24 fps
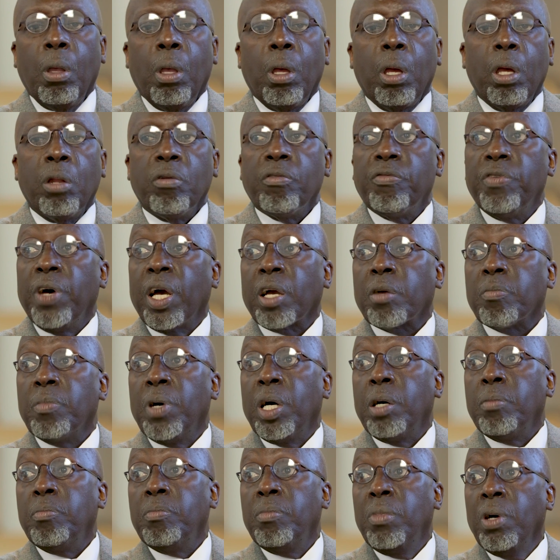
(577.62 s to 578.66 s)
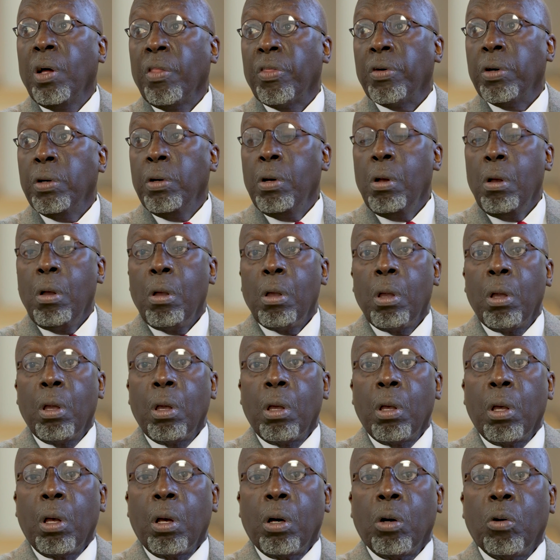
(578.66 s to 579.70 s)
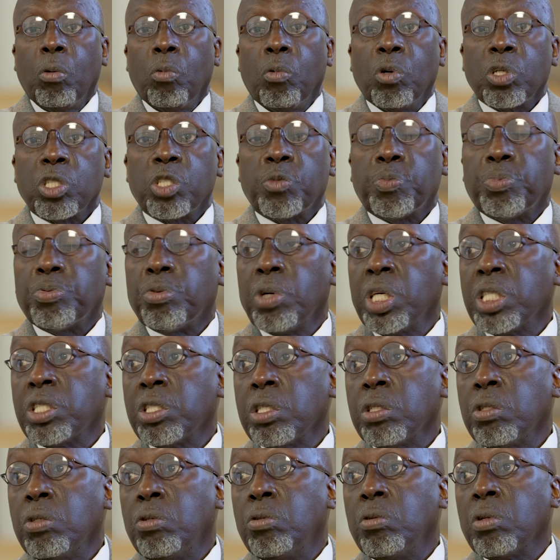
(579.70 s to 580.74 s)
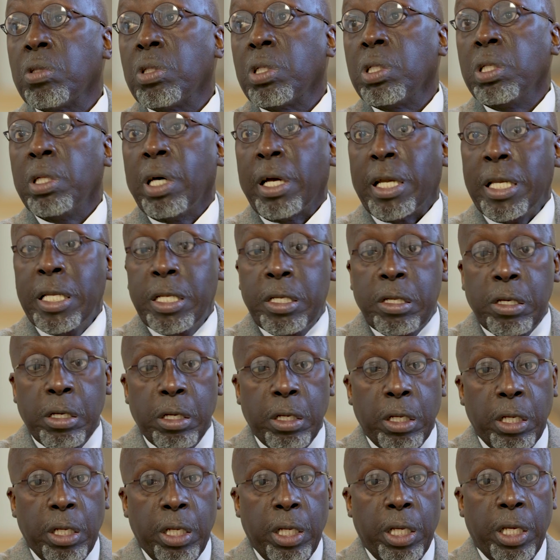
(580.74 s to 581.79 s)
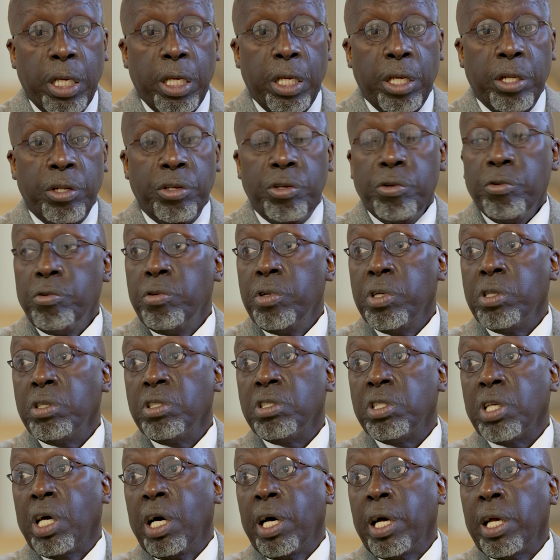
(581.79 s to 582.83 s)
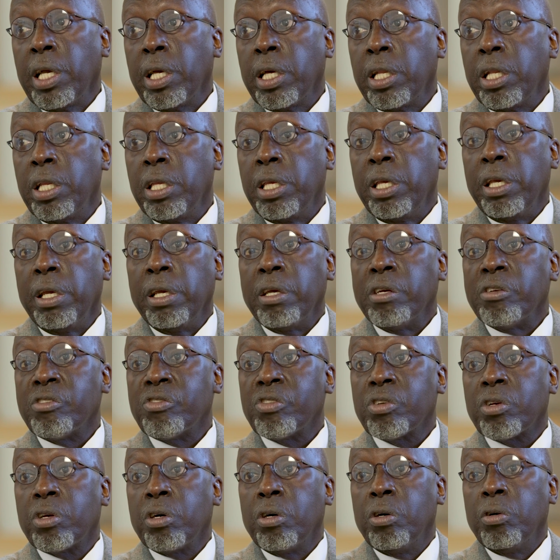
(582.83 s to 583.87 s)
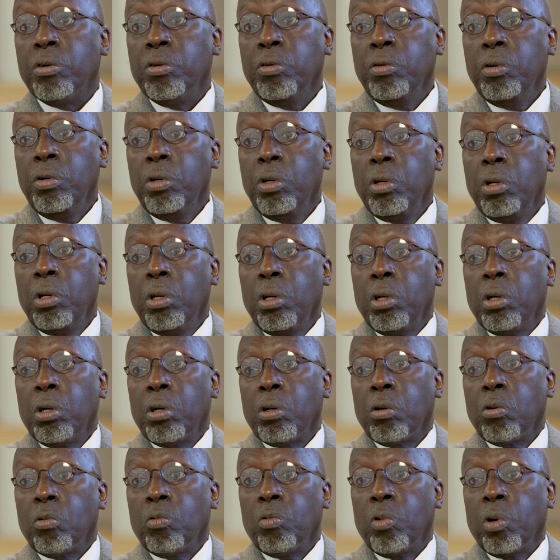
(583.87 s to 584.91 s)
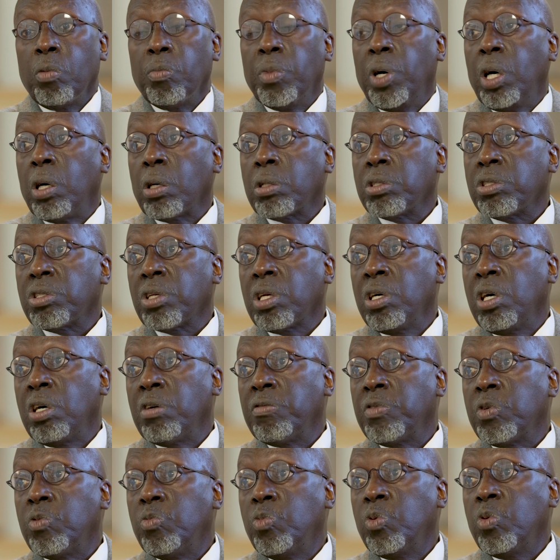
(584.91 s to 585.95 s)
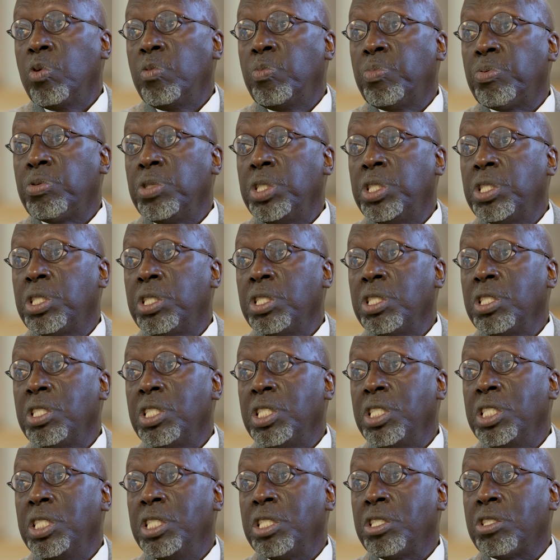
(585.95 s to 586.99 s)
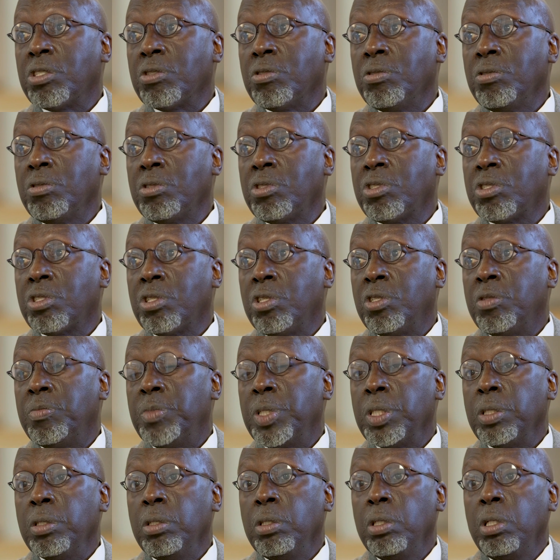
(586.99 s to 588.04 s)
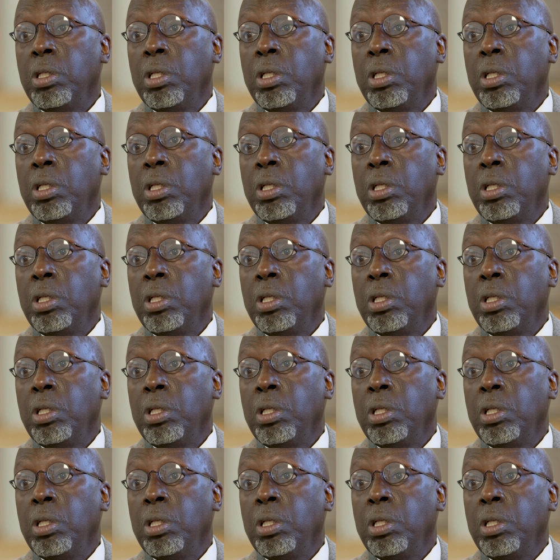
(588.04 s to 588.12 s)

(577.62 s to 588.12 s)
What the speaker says: In fact, my mother was present on the night in Union Zion years ago when Marcus Garvey Wood preached his initial sermon.